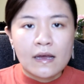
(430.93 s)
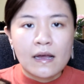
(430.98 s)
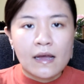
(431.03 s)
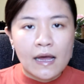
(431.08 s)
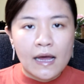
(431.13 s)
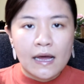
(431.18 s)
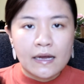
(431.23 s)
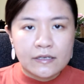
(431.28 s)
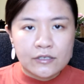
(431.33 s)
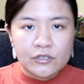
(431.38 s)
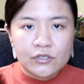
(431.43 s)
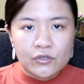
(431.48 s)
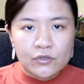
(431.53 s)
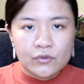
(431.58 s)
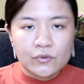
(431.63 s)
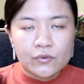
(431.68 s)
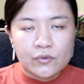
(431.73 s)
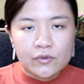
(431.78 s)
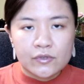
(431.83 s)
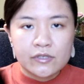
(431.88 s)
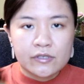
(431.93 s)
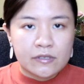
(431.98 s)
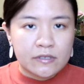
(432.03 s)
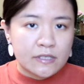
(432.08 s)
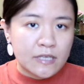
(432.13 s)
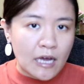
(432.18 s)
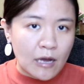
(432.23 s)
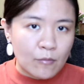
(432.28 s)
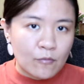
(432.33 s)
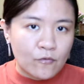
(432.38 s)
I choose the
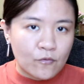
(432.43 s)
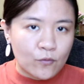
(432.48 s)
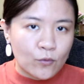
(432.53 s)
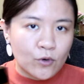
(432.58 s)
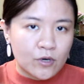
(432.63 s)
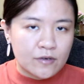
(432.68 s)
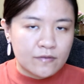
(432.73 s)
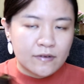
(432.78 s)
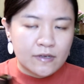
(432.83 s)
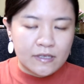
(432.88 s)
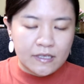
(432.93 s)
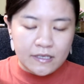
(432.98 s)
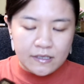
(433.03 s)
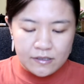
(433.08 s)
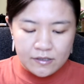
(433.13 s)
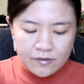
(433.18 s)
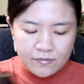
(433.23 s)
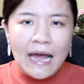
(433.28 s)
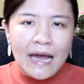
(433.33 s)
Tom Ford foundation.